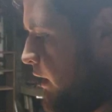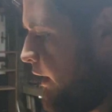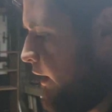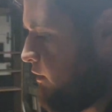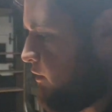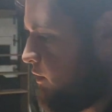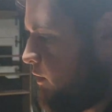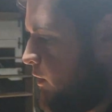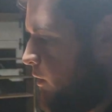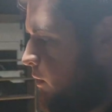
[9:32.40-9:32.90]

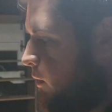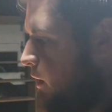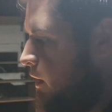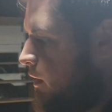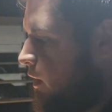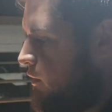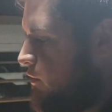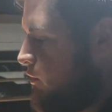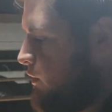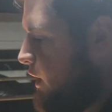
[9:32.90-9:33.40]
right, so he
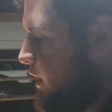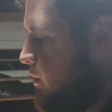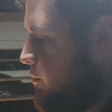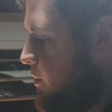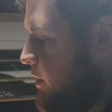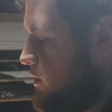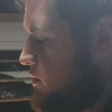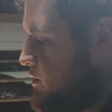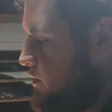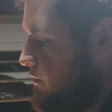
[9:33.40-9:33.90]
also had a
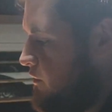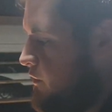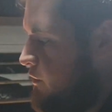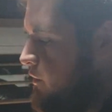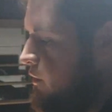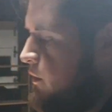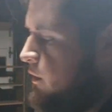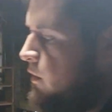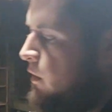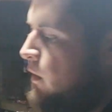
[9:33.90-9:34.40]
bunch
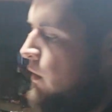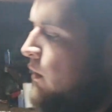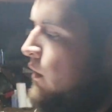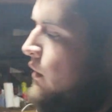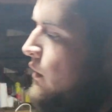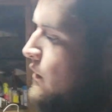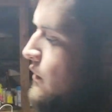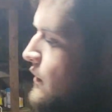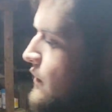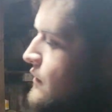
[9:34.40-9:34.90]
of
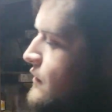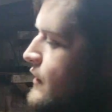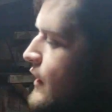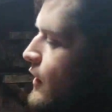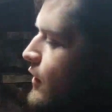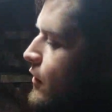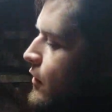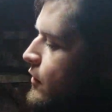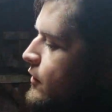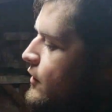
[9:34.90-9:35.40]
these
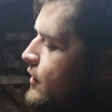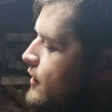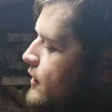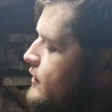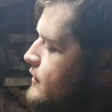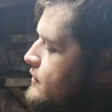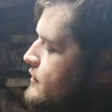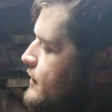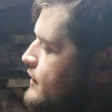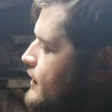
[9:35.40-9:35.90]
Dale
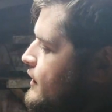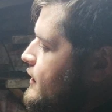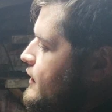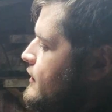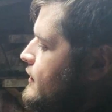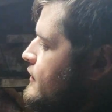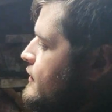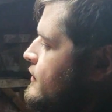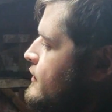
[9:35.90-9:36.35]
Earnhardt. Uh,